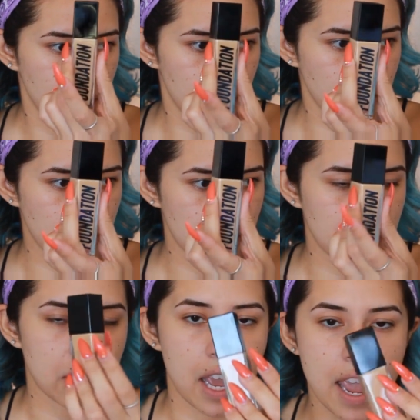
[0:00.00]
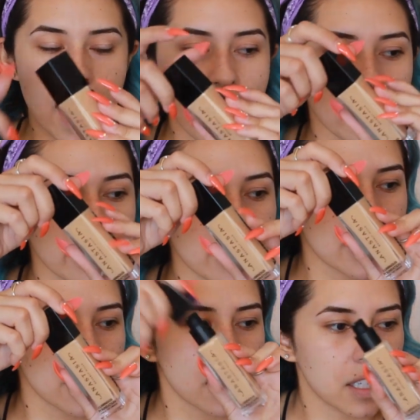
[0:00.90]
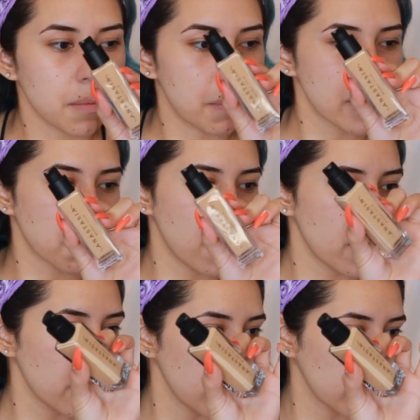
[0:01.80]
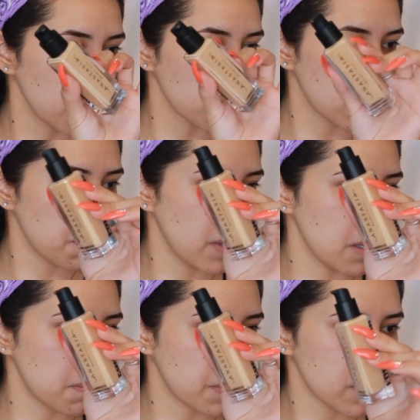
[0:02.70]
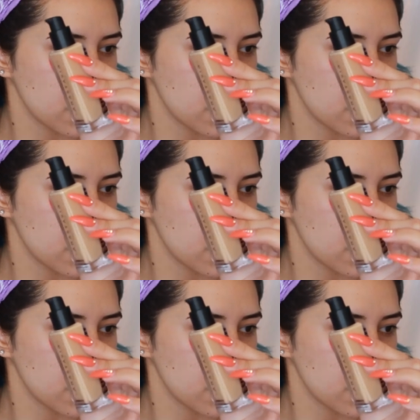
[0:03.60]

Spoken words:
Anyways, and best part, it comes with a pump.